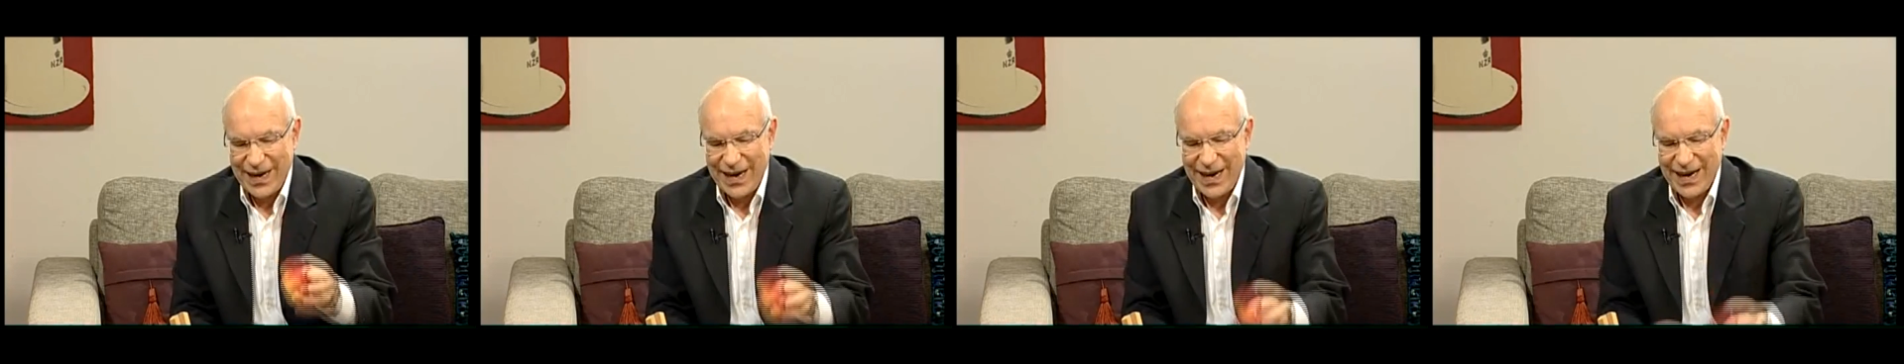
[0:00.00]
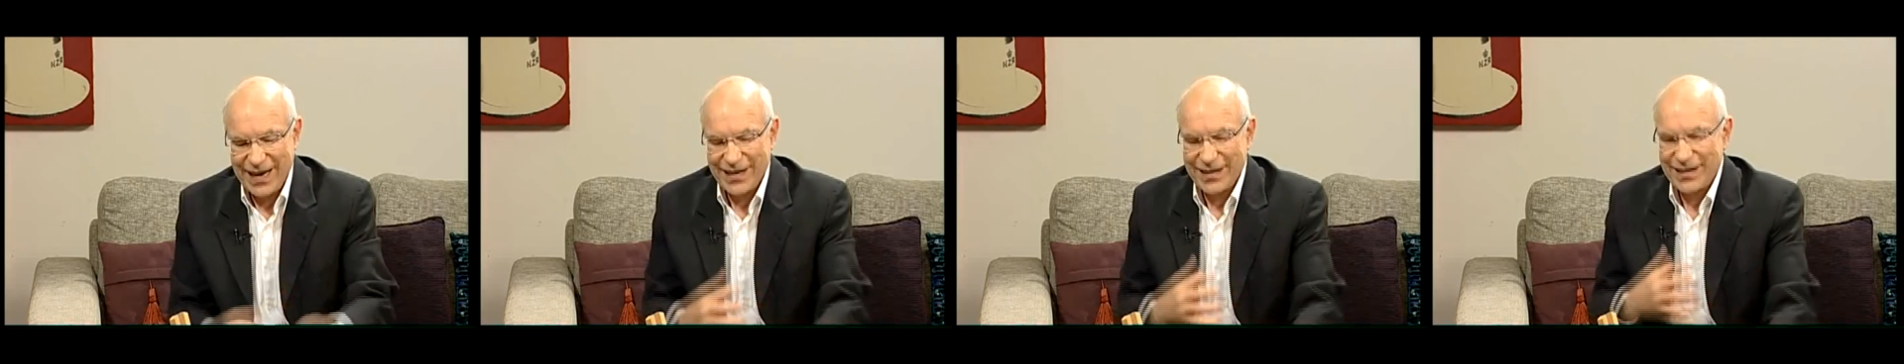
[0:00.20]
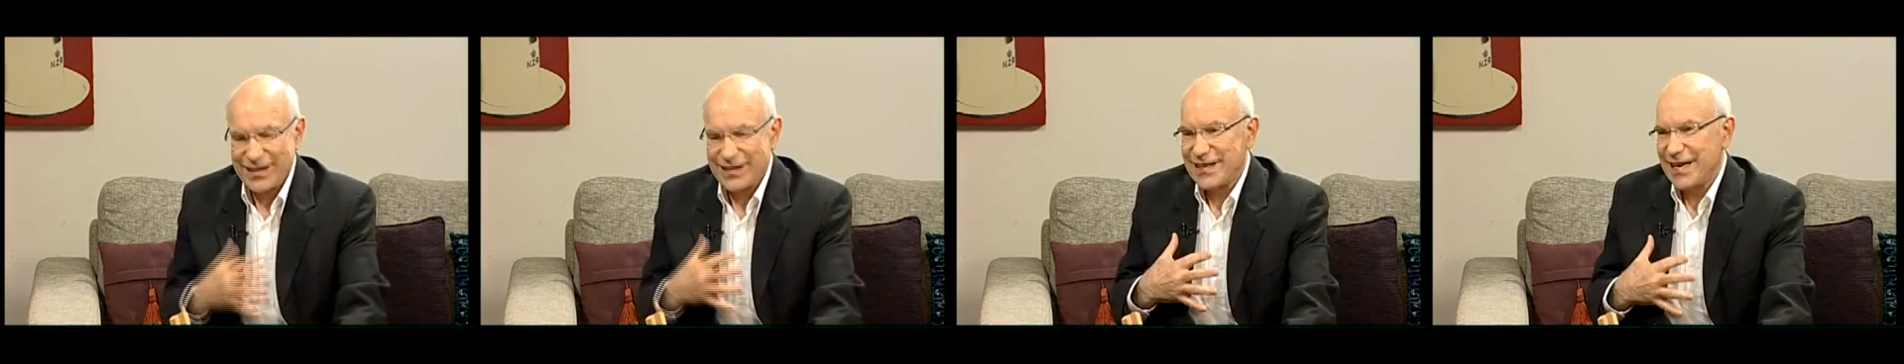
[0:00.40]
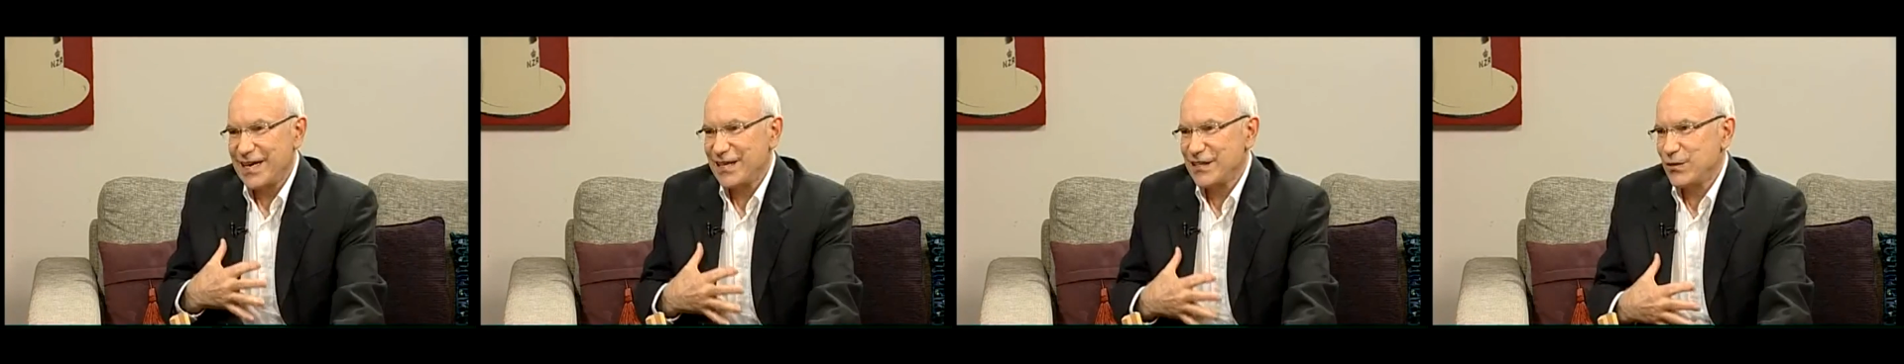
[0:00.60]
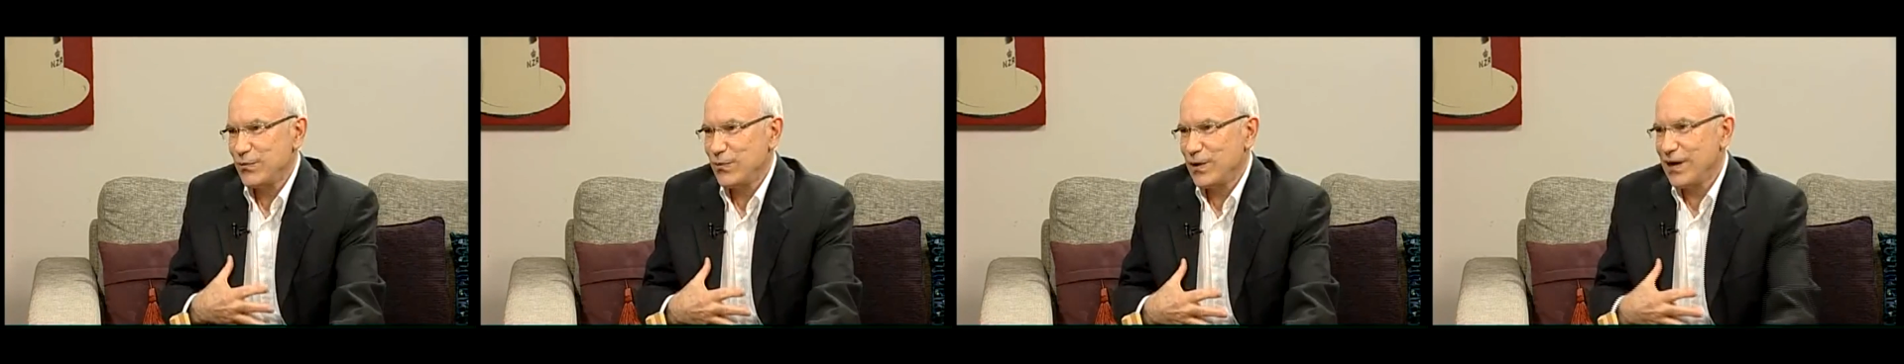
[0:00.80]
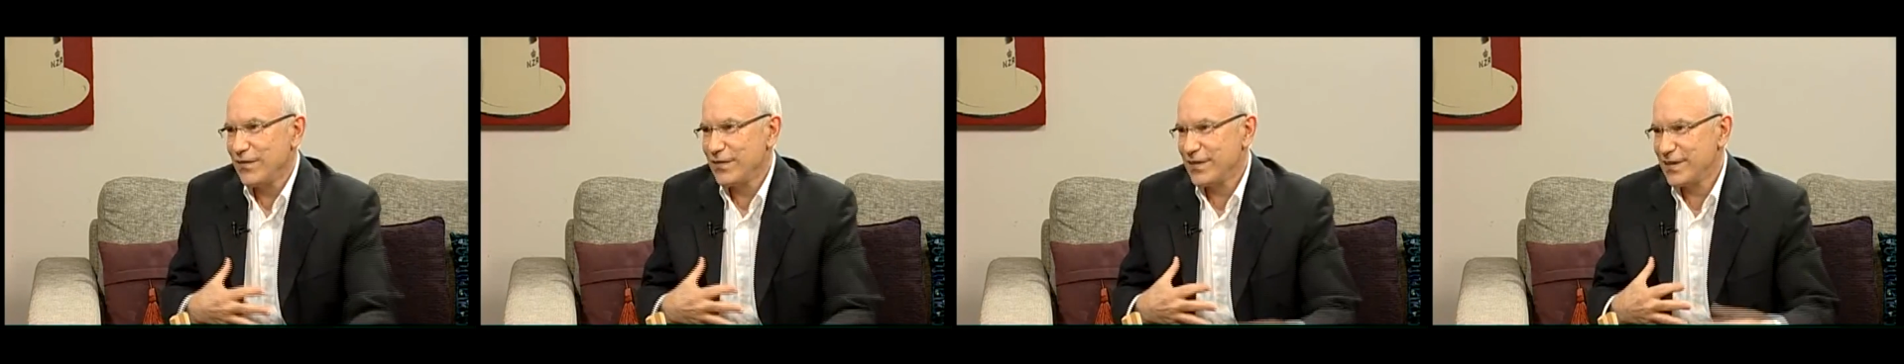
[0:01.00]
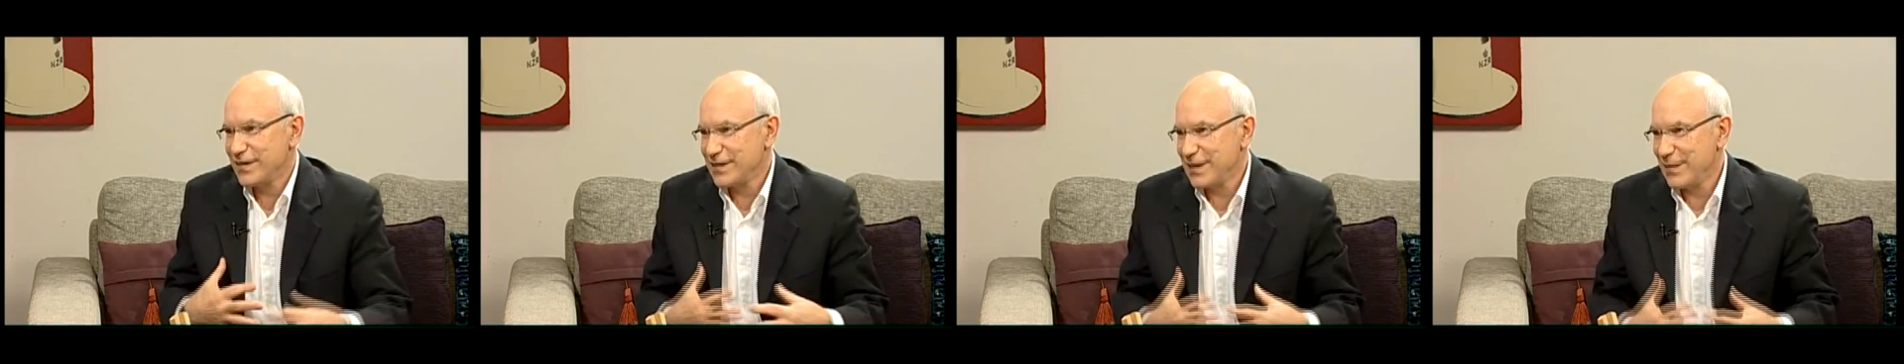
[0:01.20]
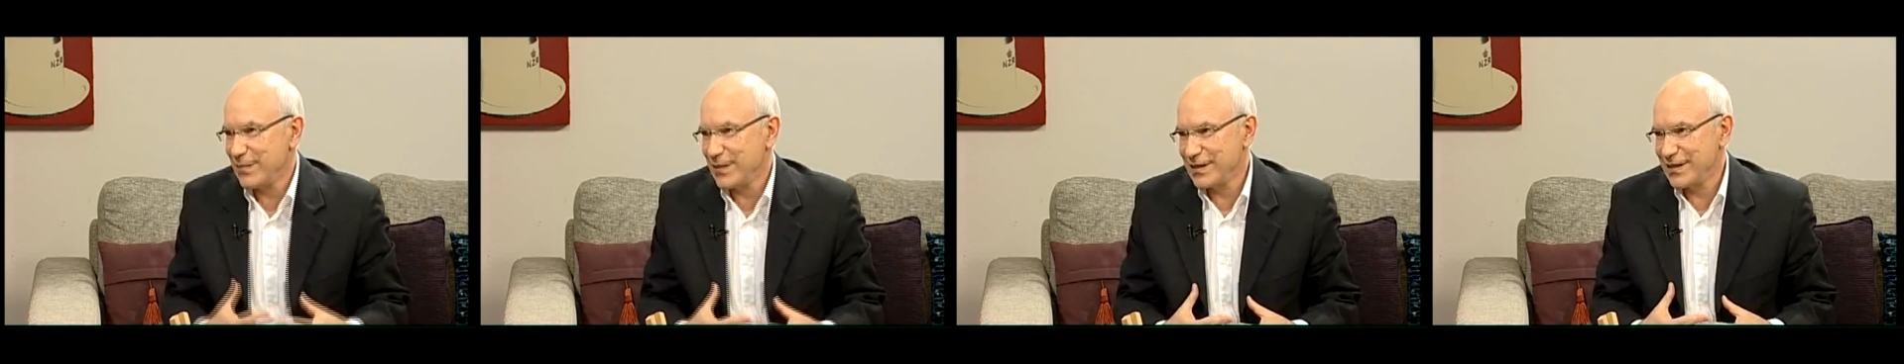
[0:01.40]
and it takes a while for the
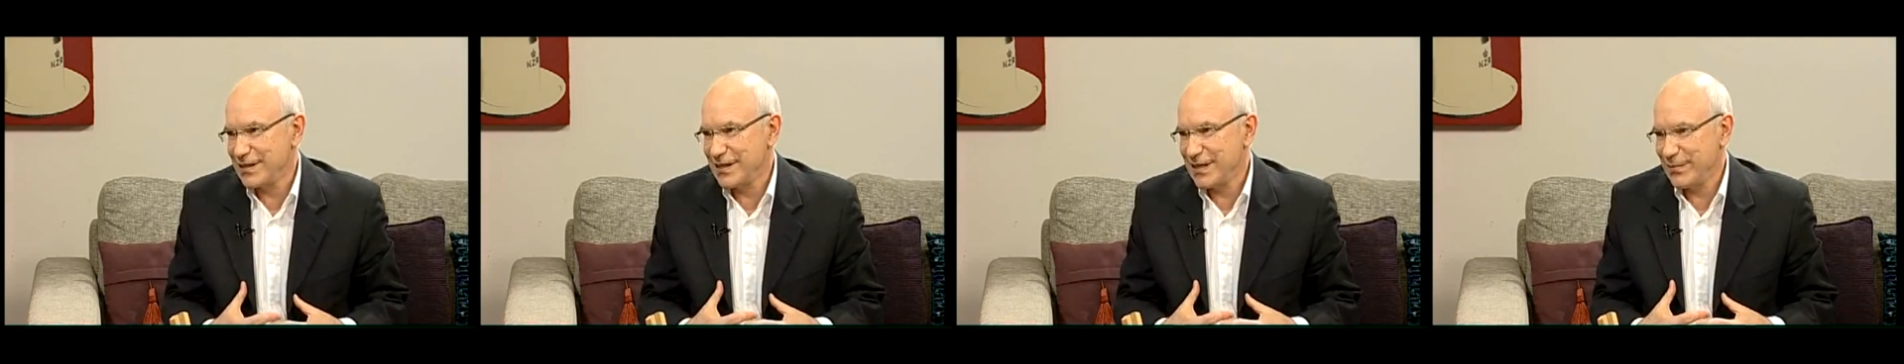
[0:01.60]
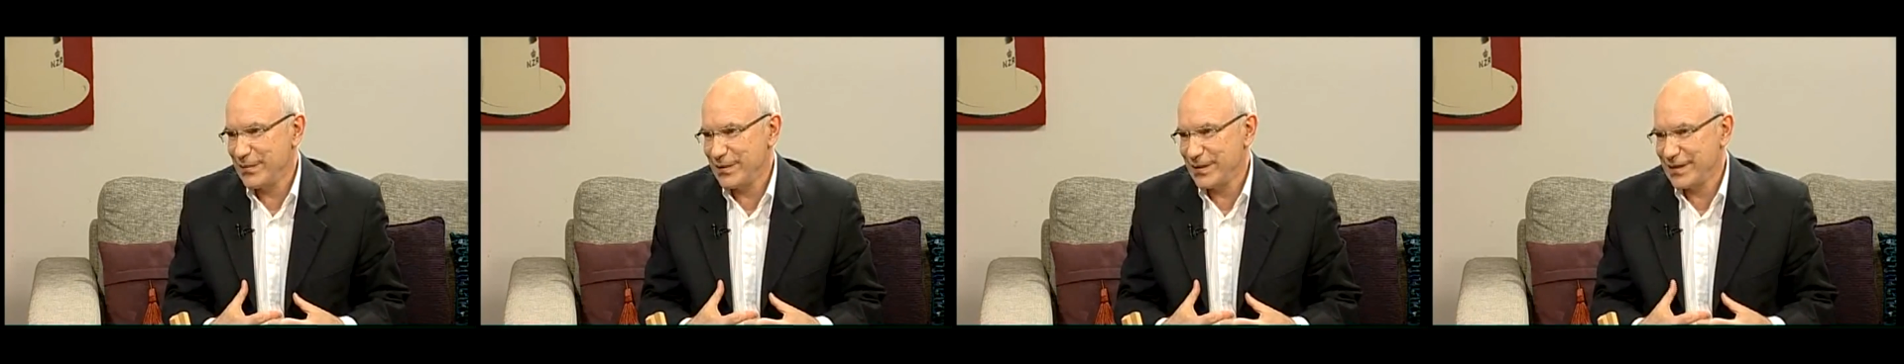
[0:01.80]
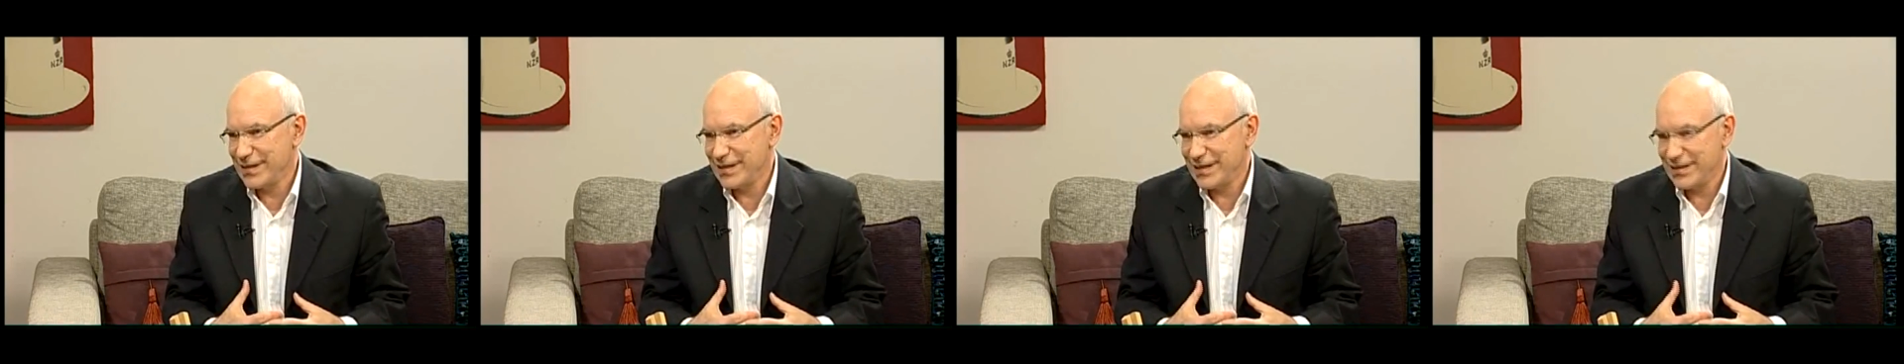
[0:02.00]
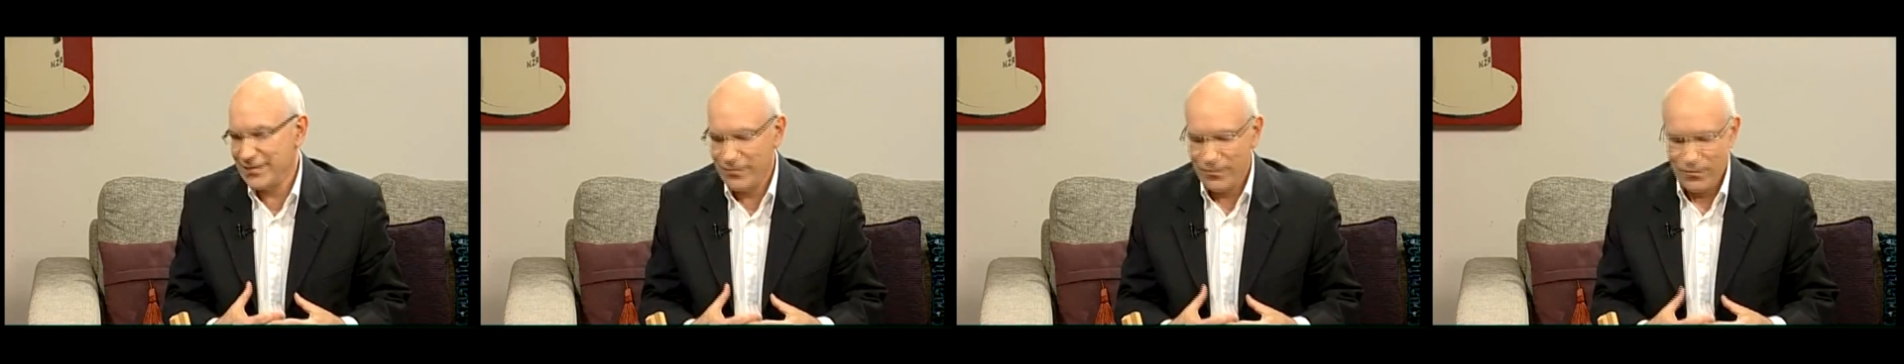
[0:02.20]
stomach to deal with it.